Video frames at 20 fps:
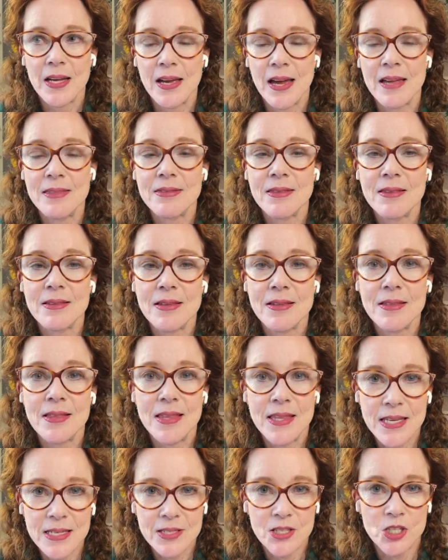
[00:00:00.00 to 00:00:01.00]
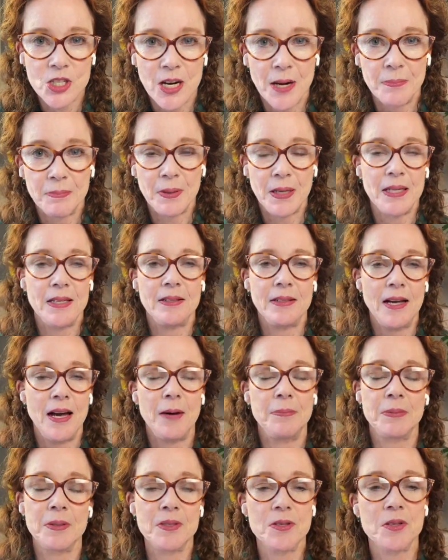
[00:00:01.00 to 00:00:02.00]
And this champagne
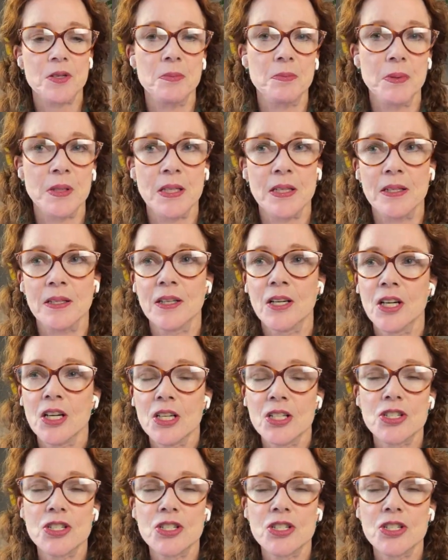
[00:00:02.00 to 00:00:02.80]
happens to be